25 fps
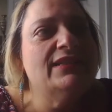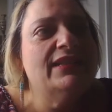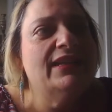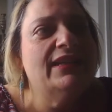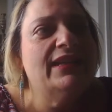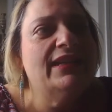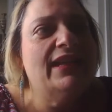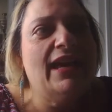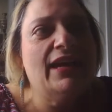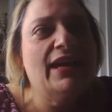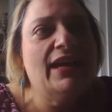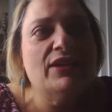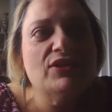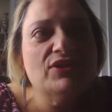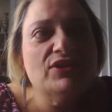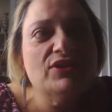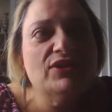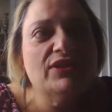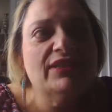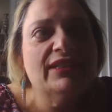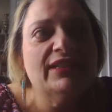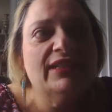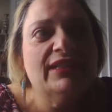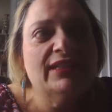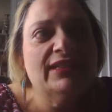
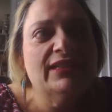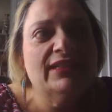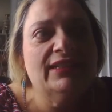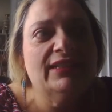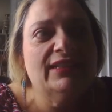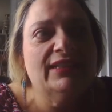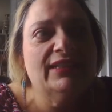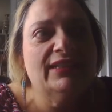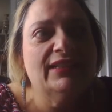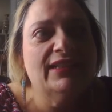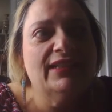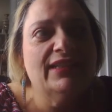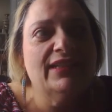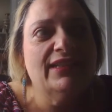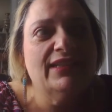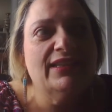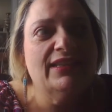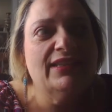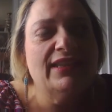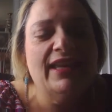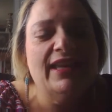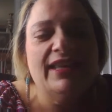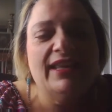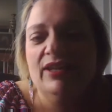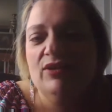actually
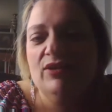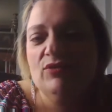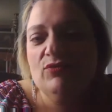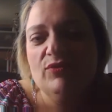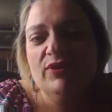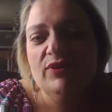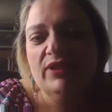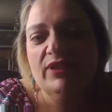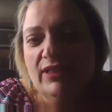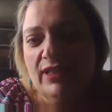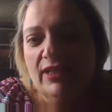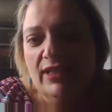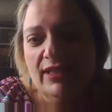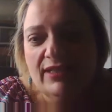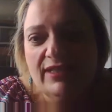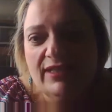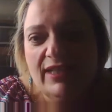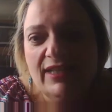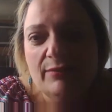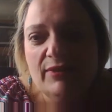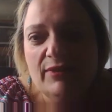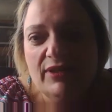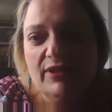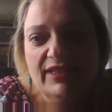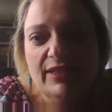they didn't realize how
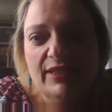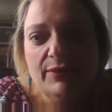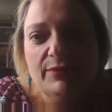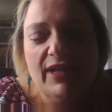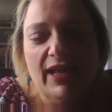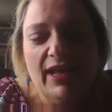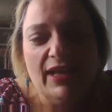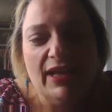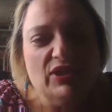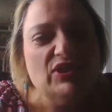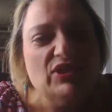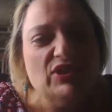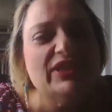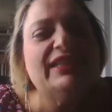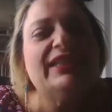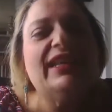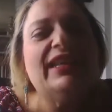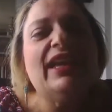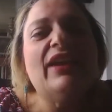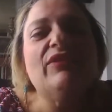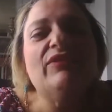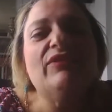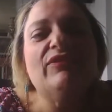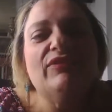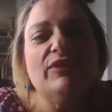much they would actually
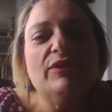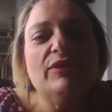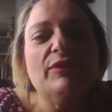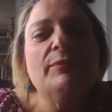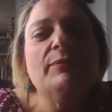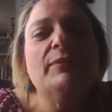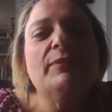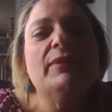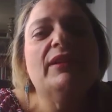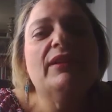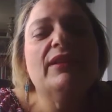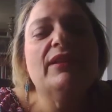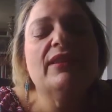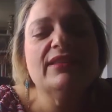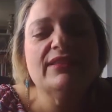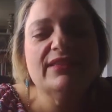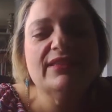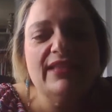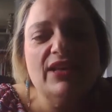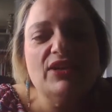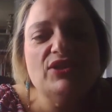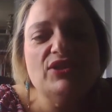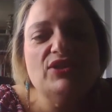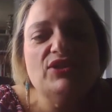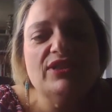get from the
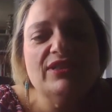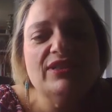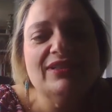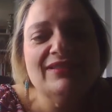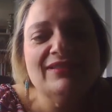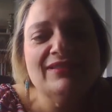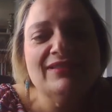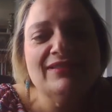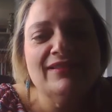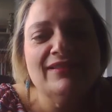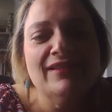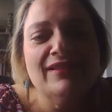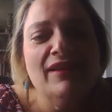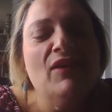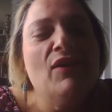sessions